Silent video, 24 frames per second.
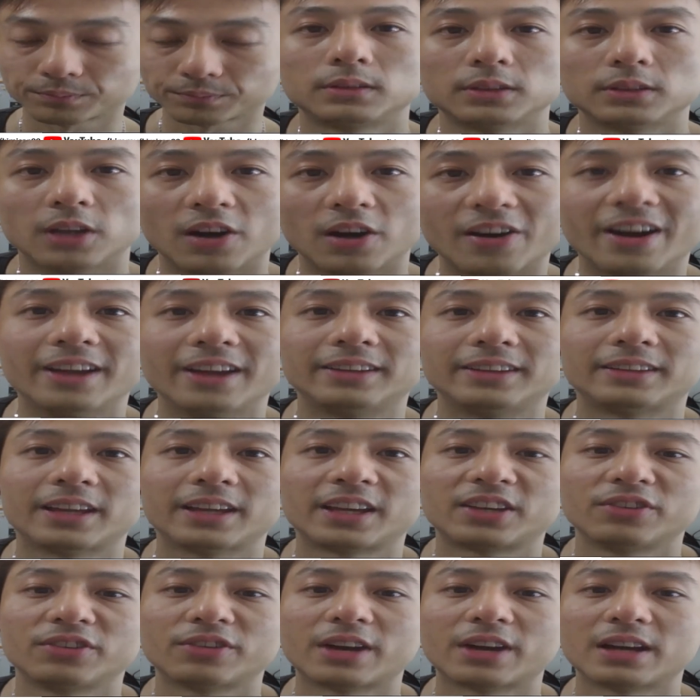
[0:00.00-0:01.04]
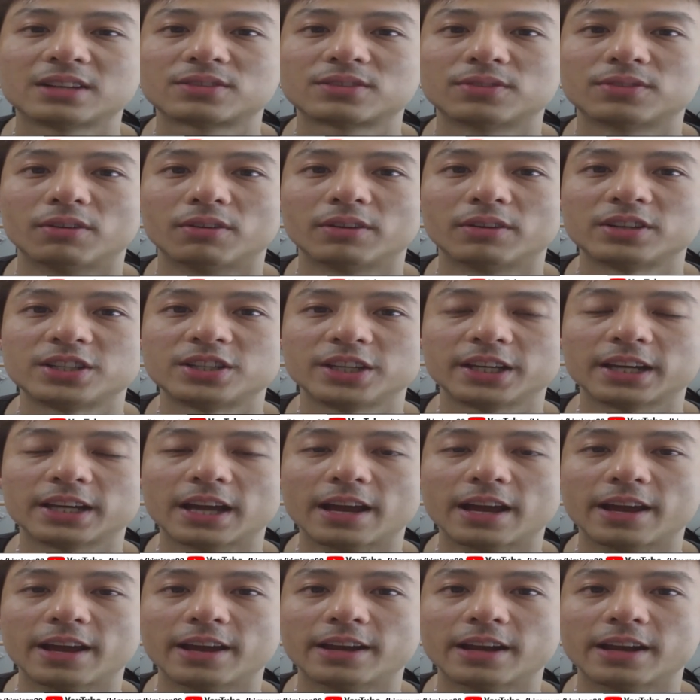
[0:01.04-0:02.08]
All right, thank you guys for watching,
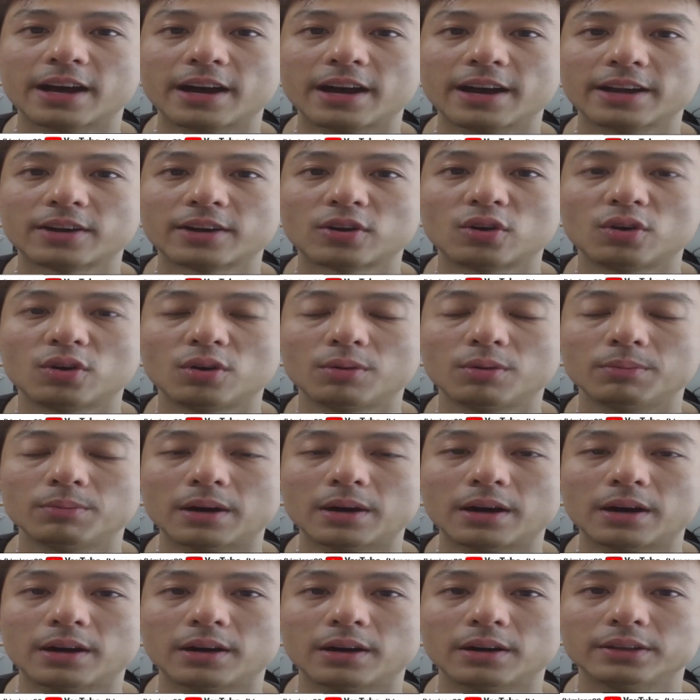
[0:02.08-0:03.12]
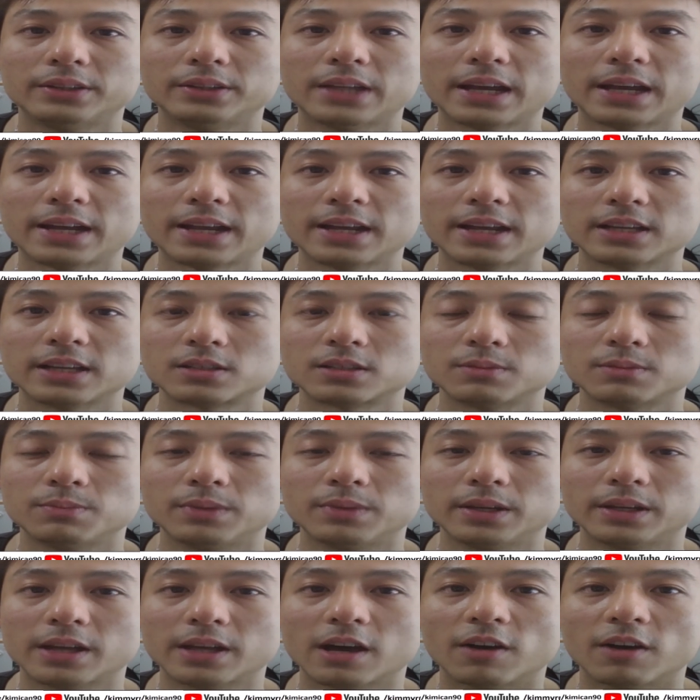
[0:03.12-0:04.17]
and I hope that has
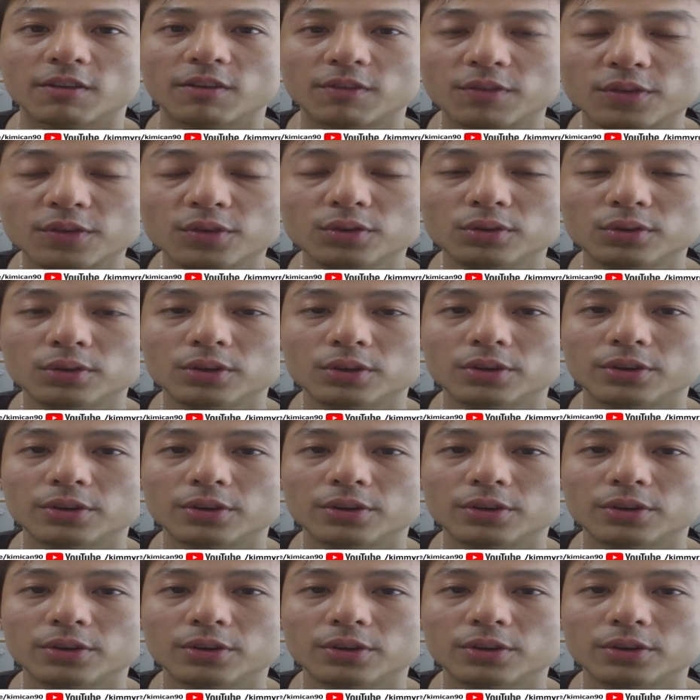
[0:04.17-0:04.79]
been helpful